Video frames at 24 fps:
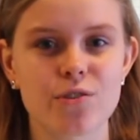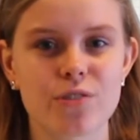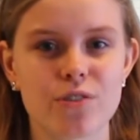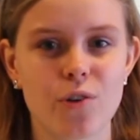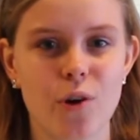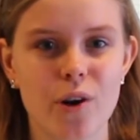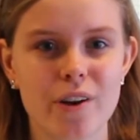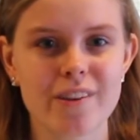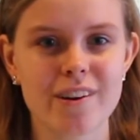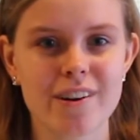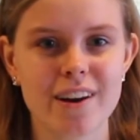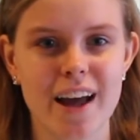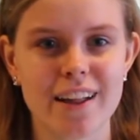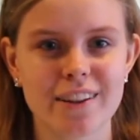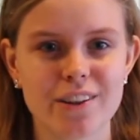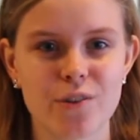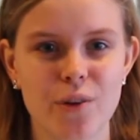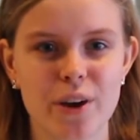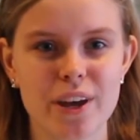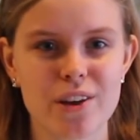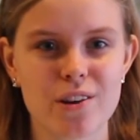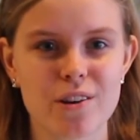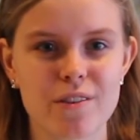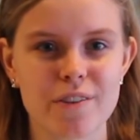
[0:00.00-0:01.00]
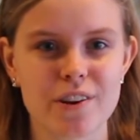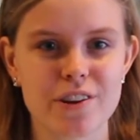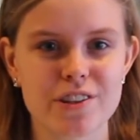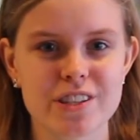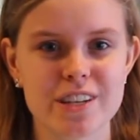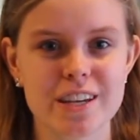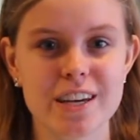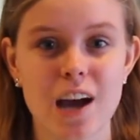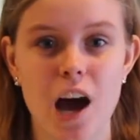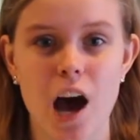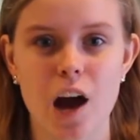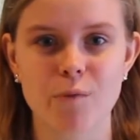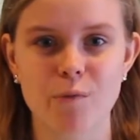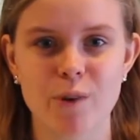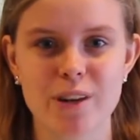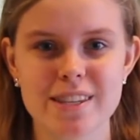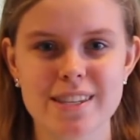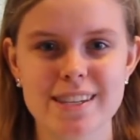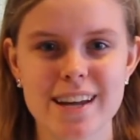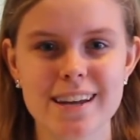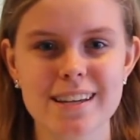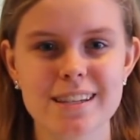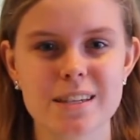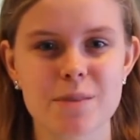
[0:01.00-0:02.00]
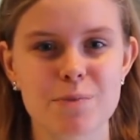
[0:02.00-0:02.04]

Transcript: Northern Illinois University on Wednesday,